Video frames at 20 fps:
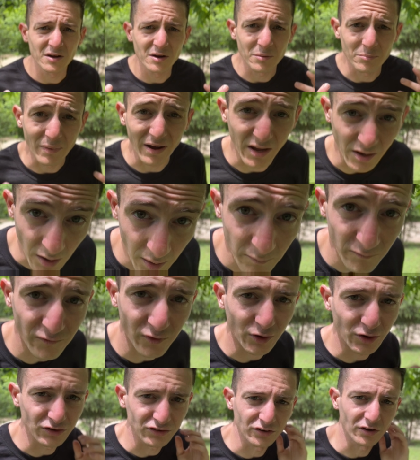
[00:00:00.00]
my
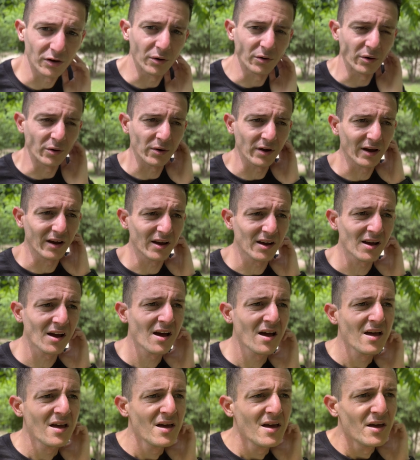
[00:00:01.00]
comfort zone. Okay,
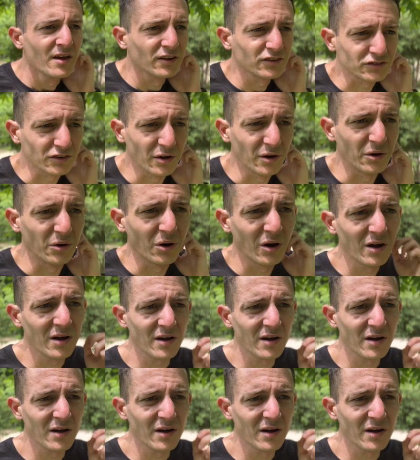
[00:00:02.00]
so.